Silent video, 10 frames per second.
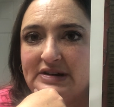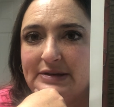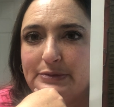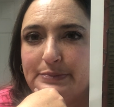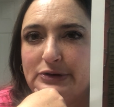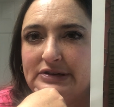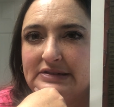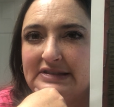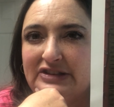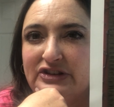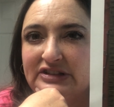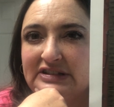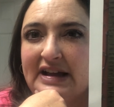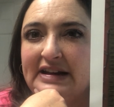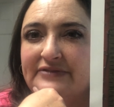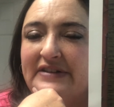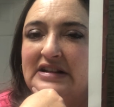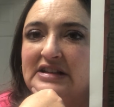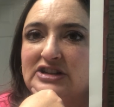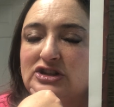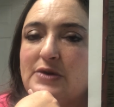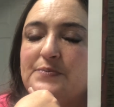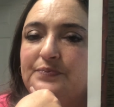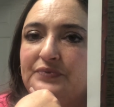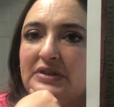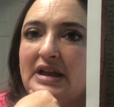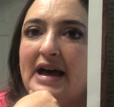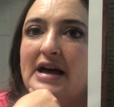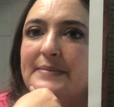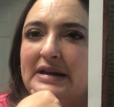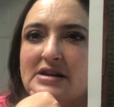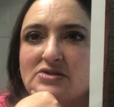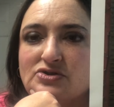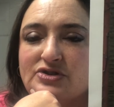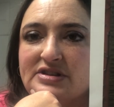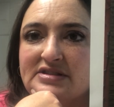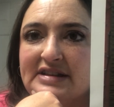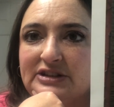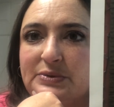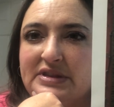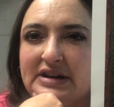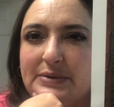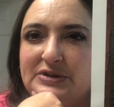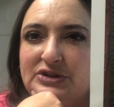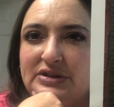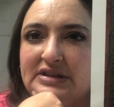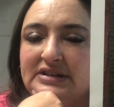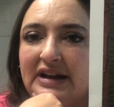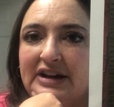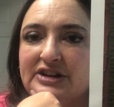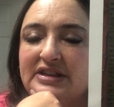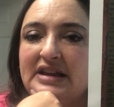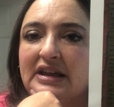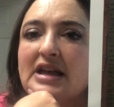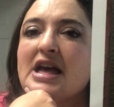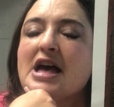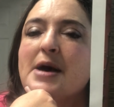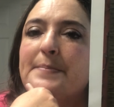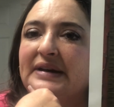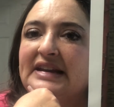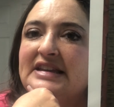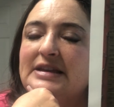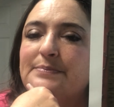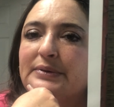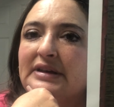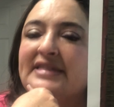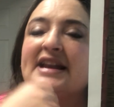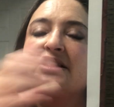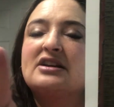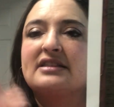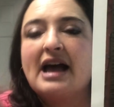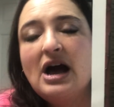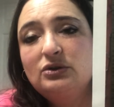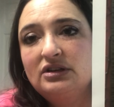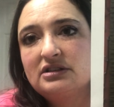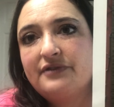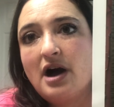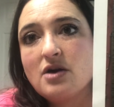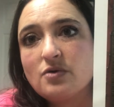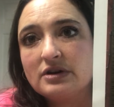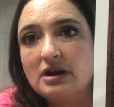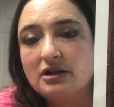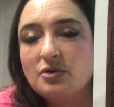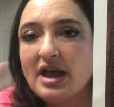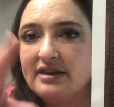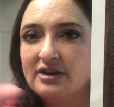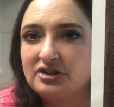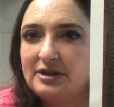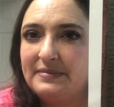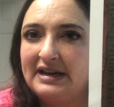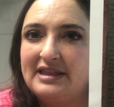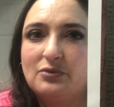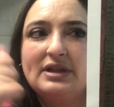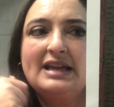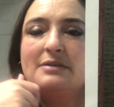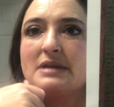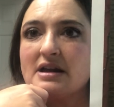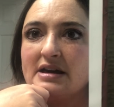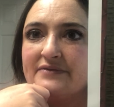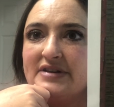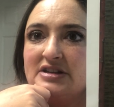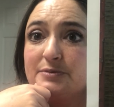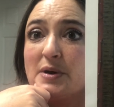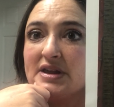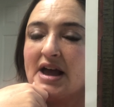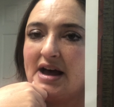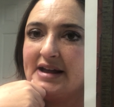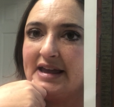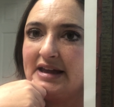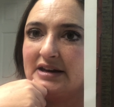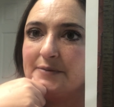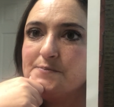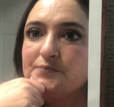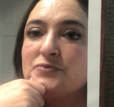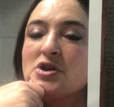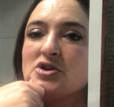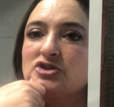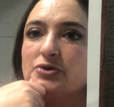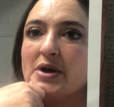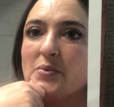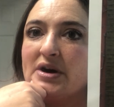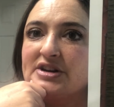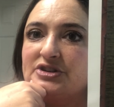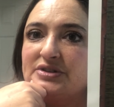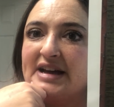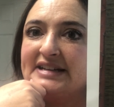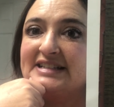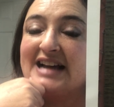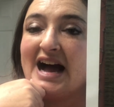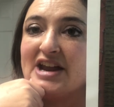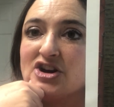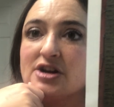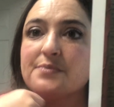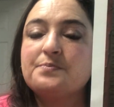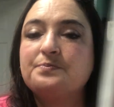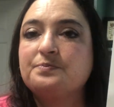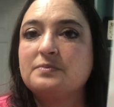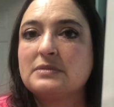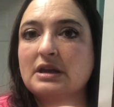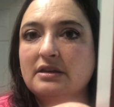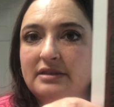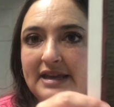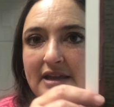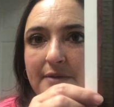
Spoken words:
I would put that looks kind of fallish. And I don't know that that's one that I would do the entire thing. But and then I look at the houses of Hawk Run Hollow, and there's some that I think, well, I can make kind of fallish. But again, do I want to do that entire thing?